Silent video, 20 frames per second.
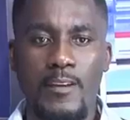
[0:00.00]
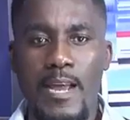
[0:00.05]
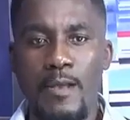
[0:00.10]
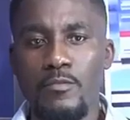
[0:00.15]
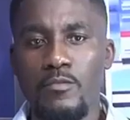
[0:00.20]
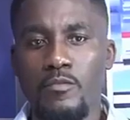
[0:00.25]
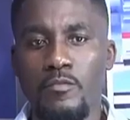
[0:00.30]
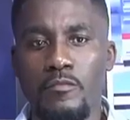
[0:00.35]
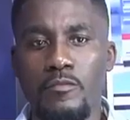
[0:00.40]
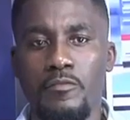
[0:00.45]

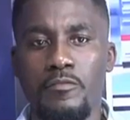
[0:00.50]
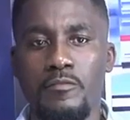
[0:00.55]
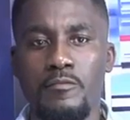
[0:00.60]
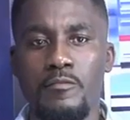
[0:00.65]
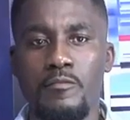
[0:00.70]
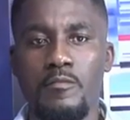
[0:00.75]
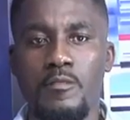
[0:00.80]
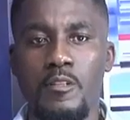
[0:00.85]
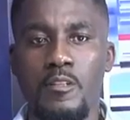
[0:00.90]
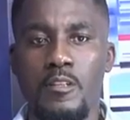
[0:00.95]
grasp
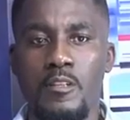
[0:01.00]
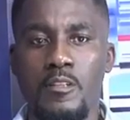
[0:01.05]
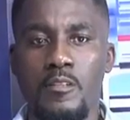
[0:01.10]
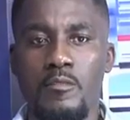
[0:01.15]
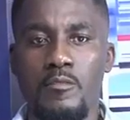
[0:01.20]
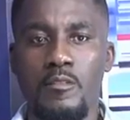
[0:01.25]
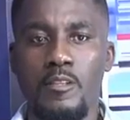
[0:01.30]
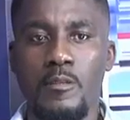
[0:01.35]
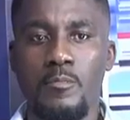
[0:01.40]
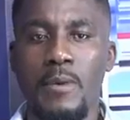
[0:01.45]
of
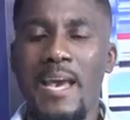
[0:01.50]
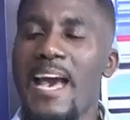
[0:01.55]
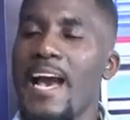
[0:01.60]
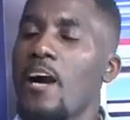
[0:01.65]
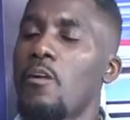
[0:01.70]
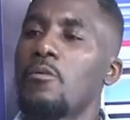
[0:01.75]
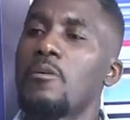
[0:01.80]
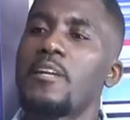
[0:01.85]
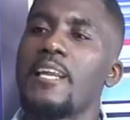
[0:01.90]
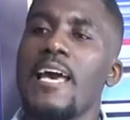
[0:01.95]
the
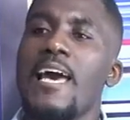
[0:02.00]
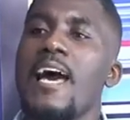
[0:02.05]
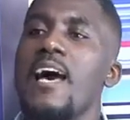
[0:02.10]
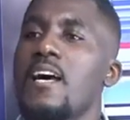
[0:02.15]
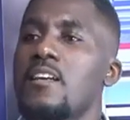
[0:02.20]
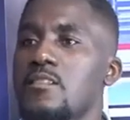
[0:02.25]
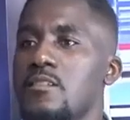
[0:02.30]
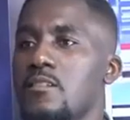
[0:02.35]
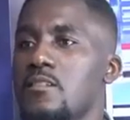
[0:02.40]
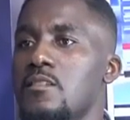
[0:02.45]
power it
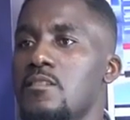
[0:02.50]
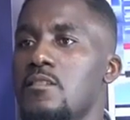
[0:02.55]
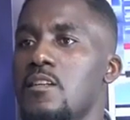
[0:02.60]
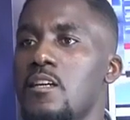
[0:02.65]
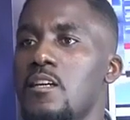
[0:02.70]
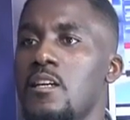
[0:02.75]
has.